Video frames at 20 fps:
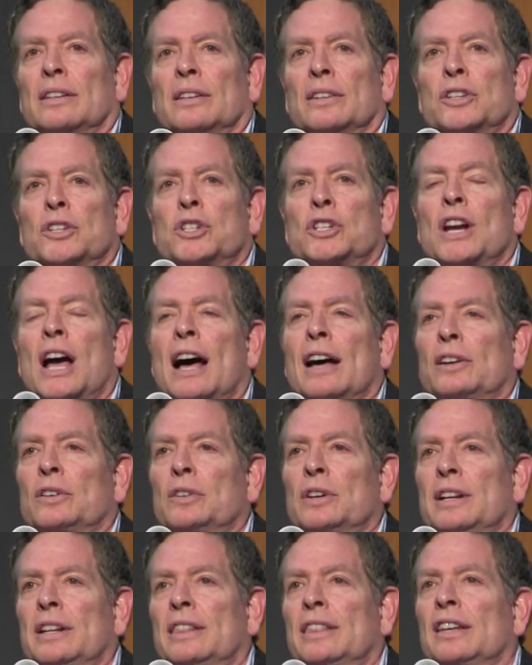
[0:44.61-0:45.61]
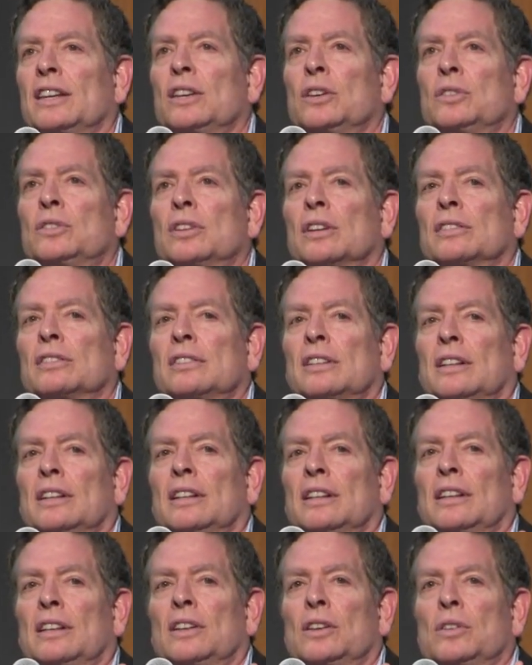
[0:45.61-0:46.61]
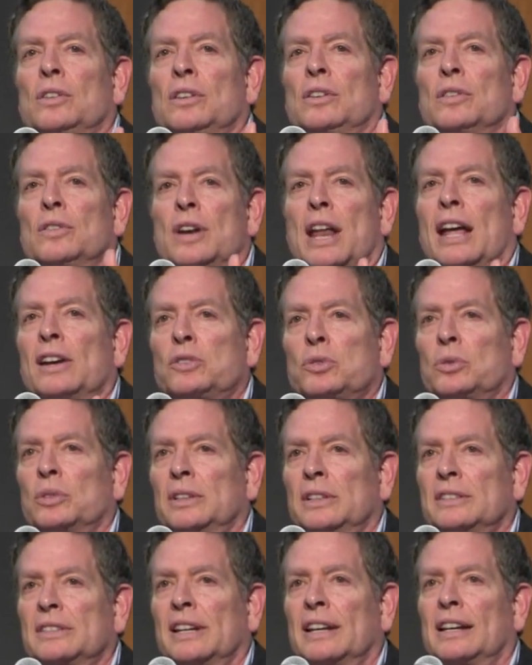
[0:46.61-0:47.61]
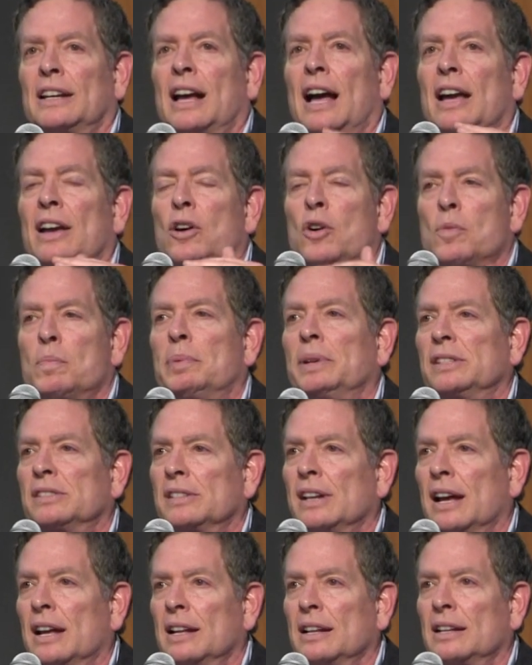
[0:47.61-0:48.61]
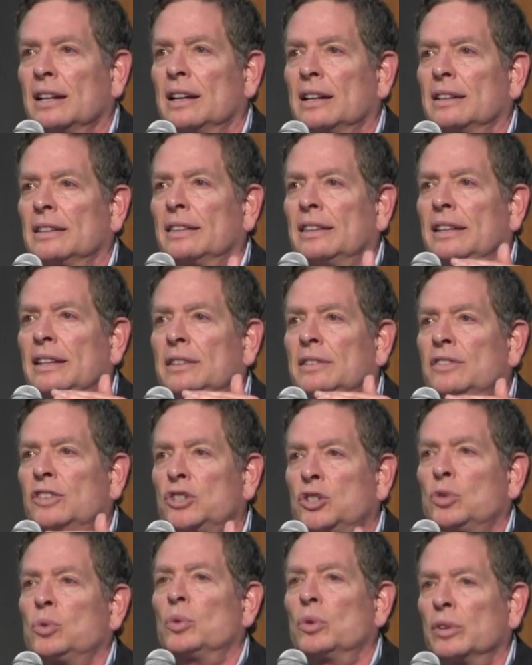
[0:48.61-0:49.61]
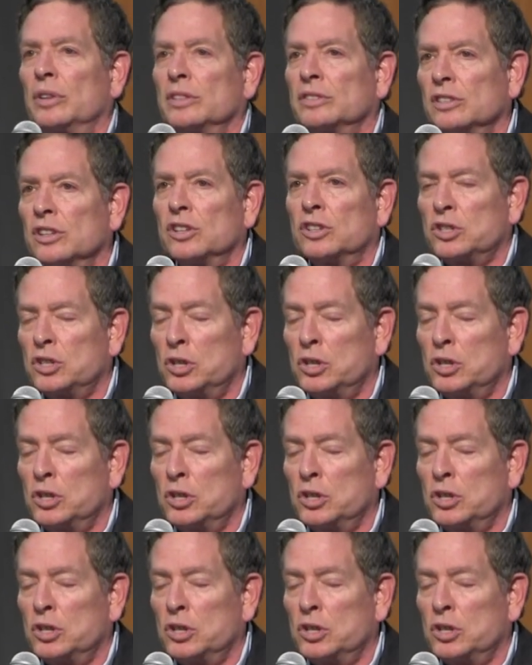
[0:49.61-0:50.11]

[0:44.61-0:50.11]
shot or anything, you naturally say, I hope he's not, the shooter isn't